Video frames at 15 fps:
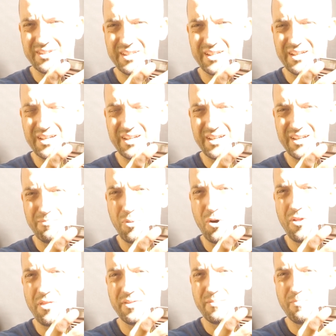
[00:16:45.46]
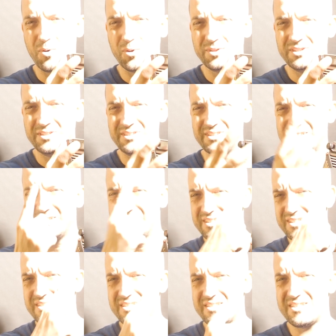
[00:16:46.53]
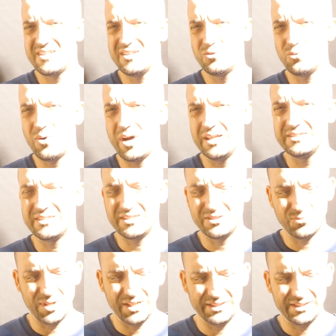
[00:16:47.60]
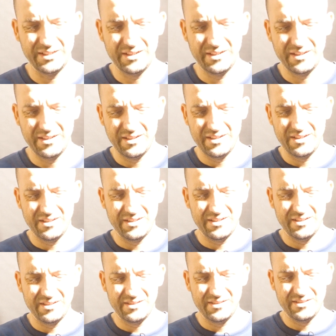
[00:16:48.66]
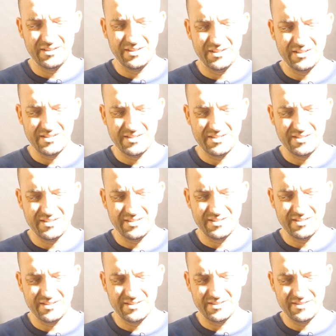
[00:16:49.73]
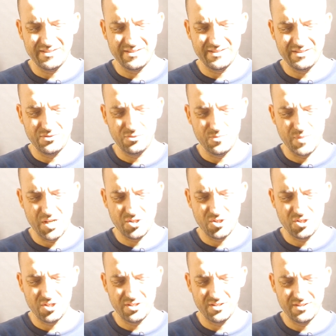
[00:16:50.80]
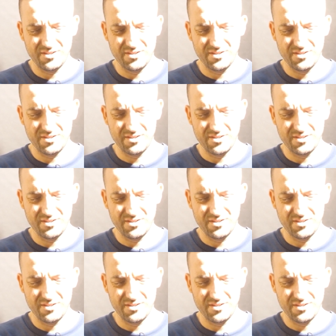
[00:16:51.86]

the button, this is the 200 one. It's too much.